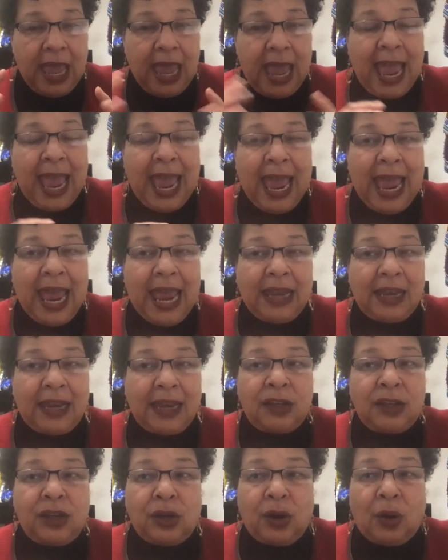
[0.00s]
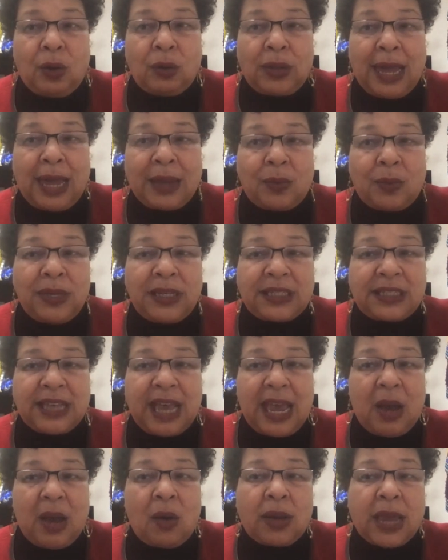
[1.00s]
And, you know, like we
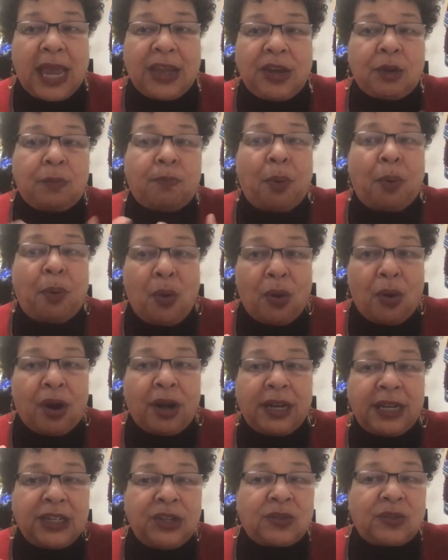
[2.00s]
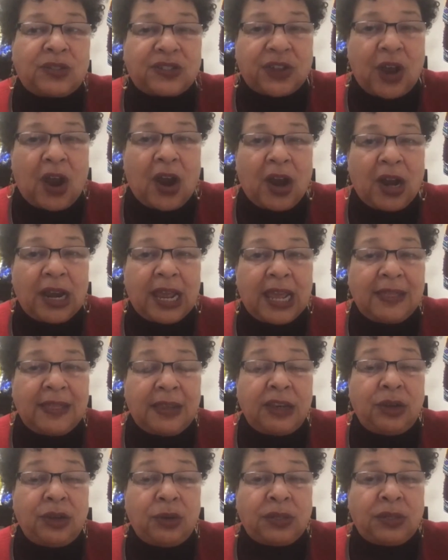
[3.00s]
say, okay, you're born and you start and
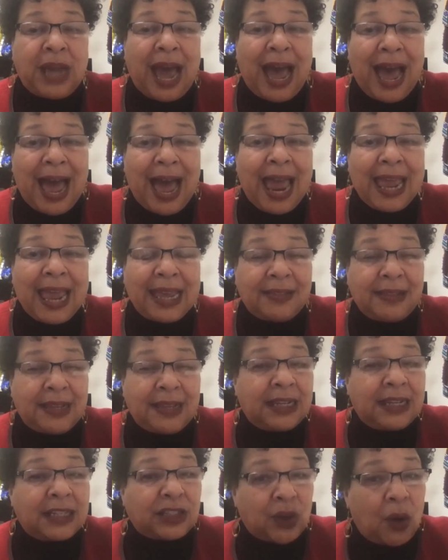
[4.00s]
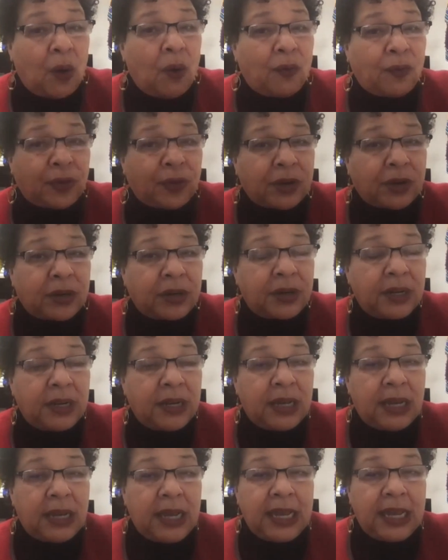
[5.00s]
then you die and then it's over.
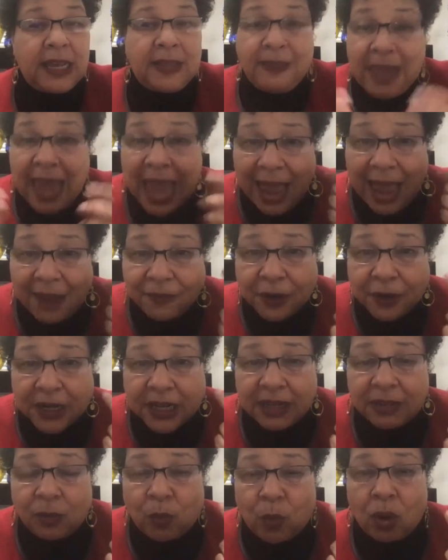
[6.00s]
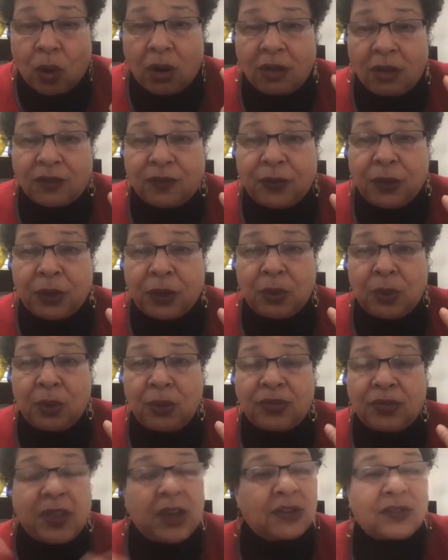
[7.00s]
In the African worldview,
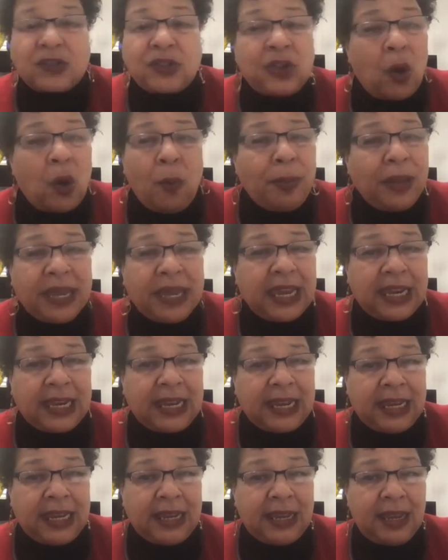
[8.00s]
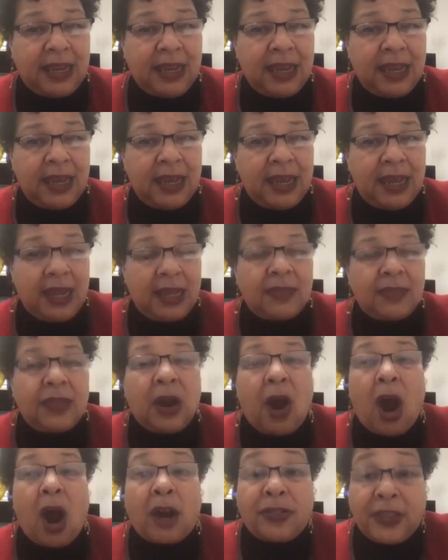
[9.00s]
there's no beginning. There
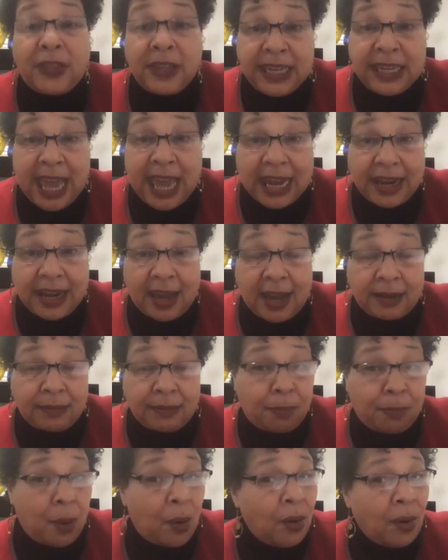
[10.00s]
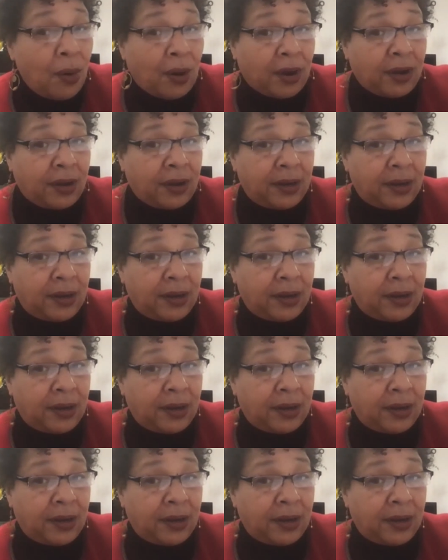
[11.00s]
are the yet unborn.